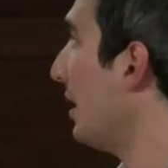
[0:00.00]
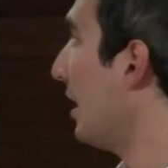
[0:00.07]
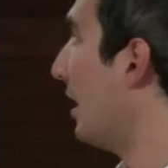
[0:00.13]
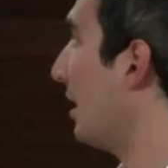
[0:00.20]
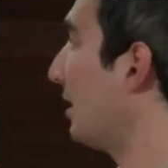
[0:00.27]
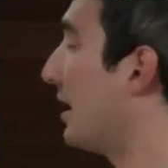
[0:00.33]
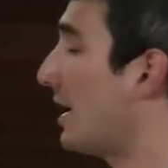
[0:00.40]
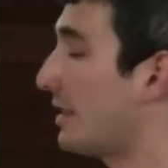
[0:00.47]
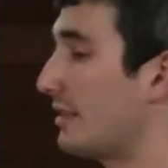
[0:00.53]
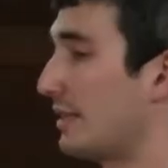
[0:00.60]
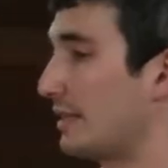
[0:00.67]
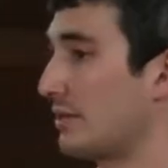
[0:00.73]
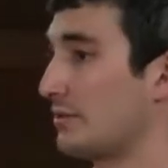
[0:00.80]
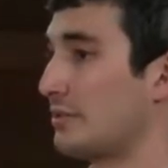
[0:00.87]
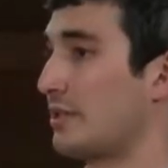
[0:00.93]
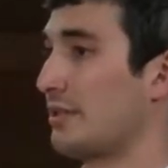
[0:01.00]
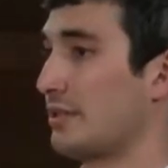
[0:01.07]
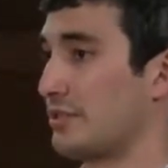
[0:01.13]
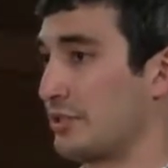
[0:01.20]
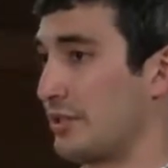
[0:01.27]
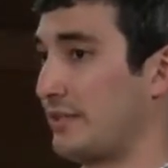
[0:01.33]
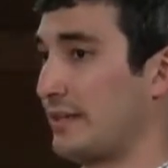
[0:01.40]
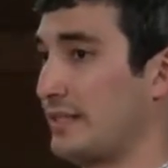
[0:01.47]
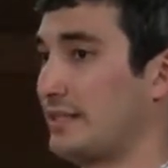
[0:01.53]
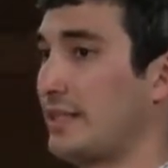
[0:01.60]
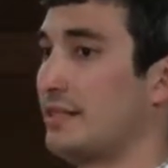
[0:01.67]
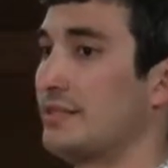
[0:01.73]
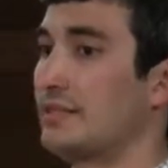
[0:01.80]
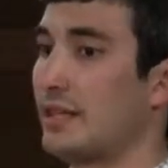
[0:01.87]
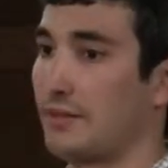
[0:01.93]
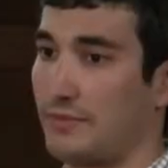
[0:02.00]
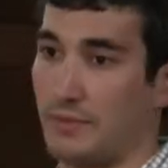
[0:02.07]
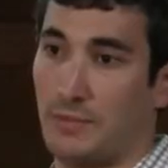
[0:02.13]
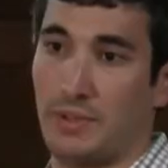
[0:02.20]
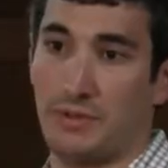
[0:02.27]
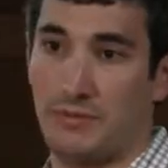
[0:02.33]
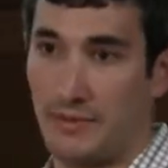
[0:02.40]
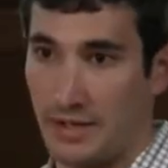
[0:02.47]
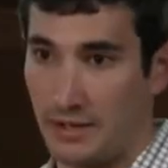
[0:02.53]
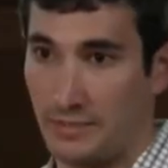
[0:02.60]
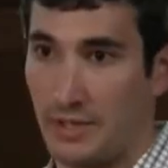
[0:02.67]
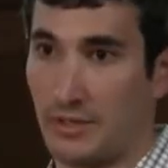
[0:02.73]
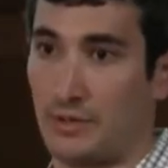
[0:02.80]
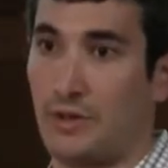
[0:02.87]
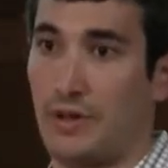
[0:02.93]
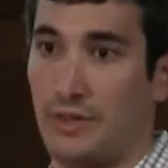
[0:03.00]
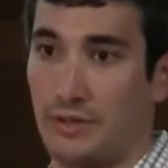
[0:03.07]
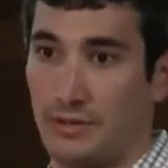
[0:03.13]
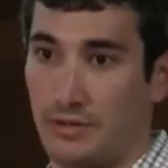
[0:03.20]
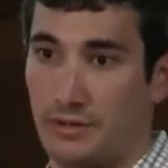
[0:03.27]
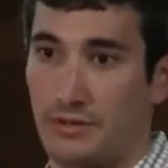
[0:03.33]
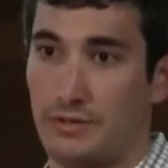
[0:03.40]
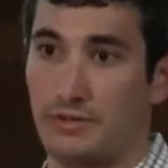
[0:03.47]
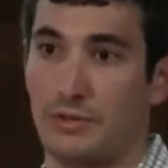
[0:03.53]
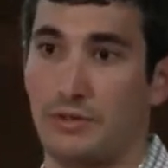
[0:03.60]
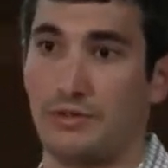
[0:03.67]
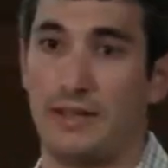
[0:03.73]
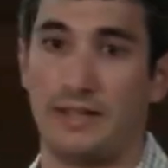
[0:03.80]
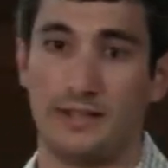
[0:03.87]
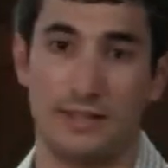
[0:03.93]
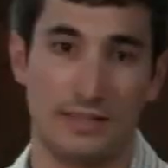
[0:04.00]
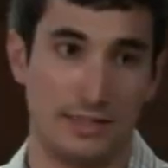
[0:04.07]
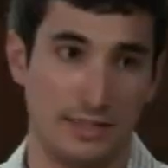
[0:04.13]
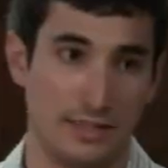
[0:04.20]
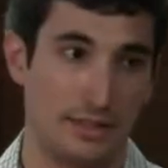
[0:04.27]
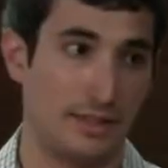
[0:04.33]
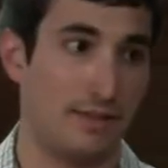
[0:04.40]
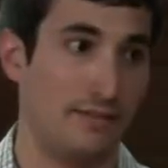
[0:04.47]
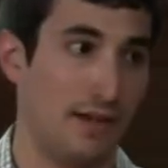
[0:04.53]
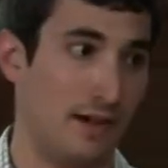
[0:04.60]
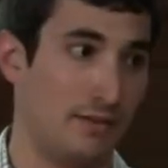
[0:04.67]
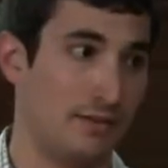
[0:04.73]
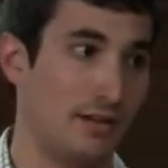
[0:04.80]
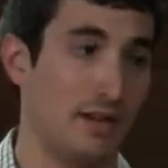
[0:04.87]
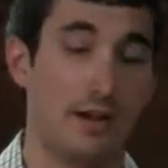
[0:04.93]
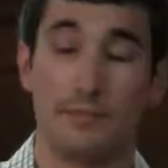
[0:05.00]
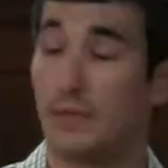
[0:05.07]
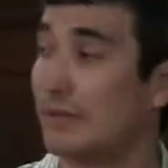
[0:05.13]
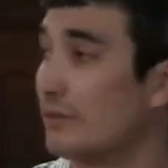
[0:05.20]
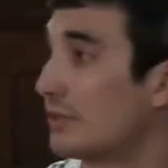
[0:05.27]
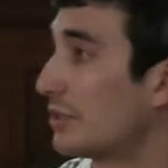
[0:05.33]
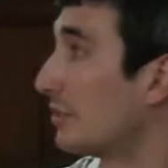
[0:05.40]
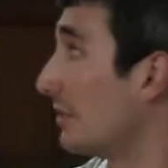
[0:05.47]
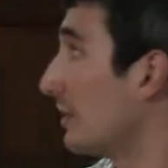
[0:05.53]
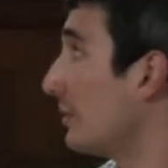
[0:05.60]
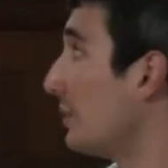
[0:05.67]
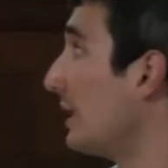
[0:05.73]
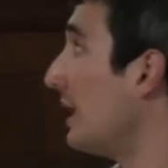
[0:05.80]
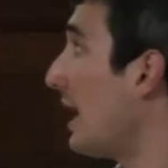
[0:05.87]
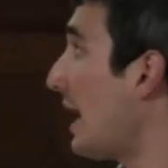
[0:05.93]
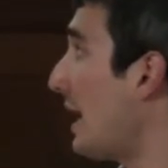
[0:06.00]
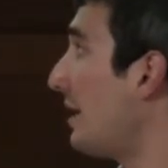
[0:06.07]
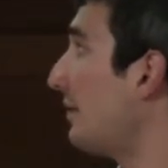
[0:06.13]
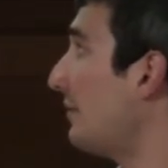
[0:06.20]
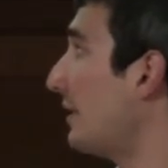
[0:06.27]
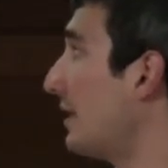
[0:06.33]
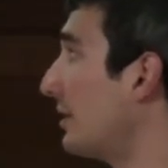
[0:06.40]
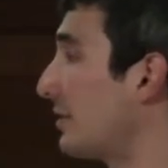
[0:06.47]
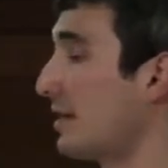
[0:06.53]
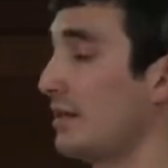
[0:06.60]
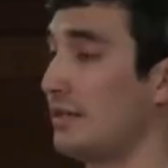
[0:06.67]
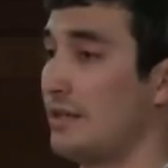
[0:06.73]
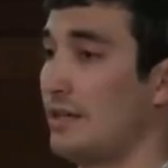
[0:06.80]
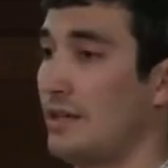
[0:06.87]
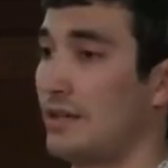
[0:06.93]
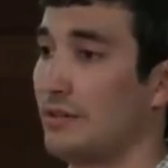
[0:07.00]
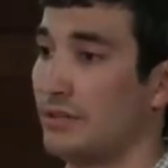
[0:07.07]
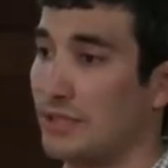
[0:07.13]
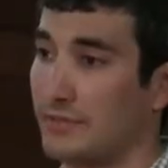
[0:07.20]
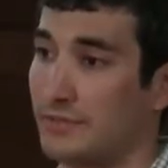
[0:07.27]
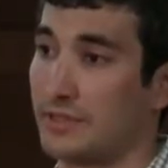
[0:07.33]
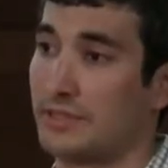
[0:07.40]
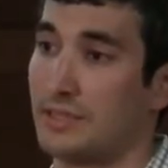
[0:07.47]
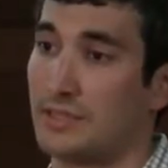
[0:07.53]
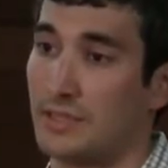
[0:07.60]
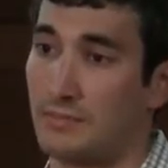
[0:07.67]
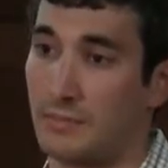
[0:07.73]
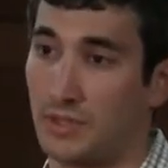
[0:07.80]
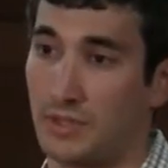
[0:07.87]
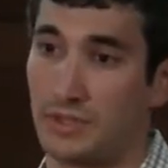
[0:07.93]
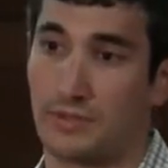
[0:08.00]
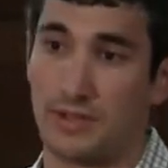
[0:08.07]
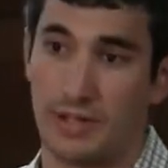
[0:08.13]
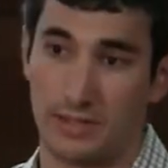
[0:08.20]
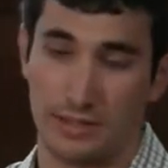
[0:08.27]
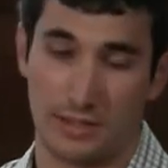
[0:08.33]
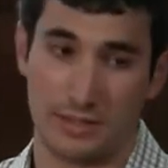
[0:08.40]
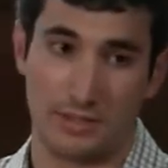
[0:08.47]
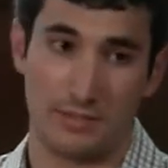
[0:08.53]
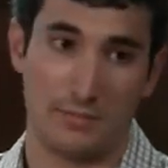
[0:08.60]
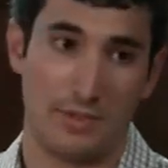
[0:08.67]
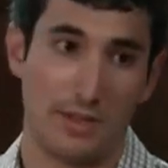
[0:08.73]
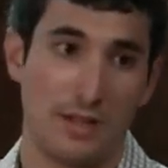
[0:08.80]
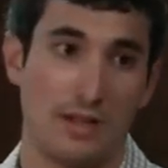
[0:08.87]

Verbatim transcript: Uh, a lot that goes on the surveys that the Center for Built Environment or other sort of entities give out. Um, and currently we have a credit in our LEED for Existing Buildings rating system,